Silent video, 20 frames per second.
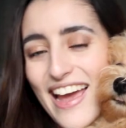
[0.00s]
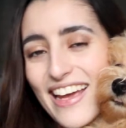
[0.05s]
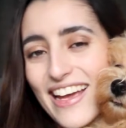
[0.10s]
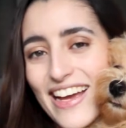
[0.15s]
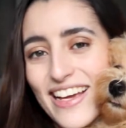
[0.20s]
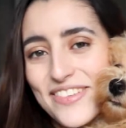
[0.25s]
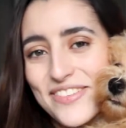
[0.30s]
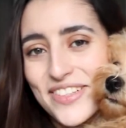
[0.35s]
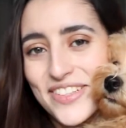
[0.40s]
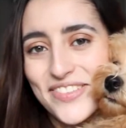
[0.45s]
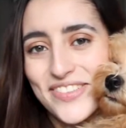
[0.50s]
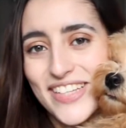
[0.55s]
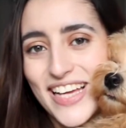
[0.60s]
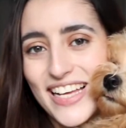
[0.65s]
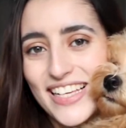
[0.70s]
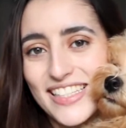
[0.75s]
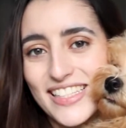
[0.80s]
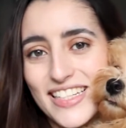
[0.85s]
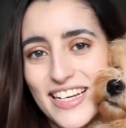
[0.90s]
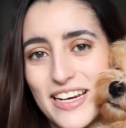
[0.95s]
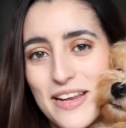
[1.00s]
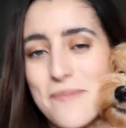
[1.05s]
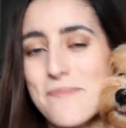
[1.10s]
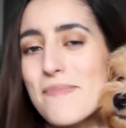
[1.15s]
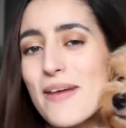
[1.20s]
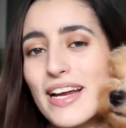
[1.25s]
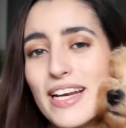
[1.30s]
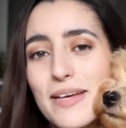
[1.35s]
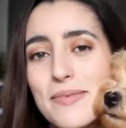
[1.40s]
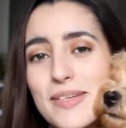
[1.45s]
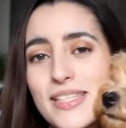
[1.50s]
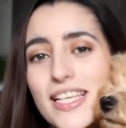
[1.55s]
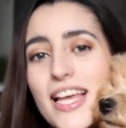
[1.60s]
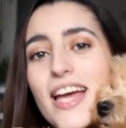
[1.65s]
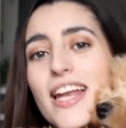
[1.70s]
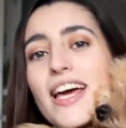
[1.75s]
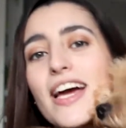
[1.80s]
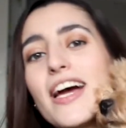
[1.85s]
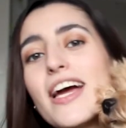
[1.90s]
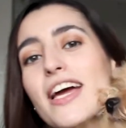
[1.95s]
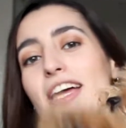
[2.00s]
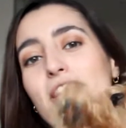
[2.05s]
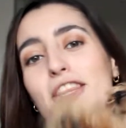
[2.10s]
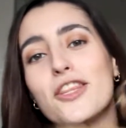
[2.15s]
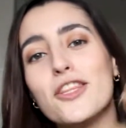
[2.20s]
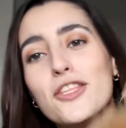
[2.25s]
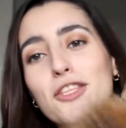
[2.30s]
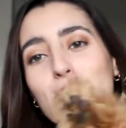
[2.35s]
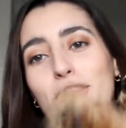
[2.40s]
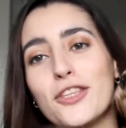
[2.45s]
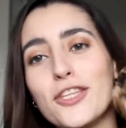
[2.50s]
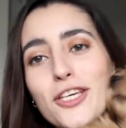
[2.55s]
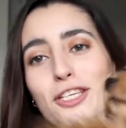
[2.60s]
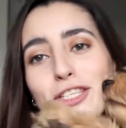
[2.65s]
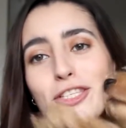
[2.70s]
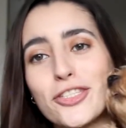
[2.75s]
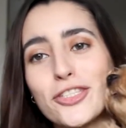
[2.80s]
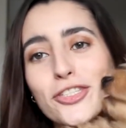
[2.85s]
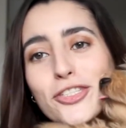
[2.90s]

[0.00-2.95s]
guys, welcome to Alice and Anna. My name is Anna and this is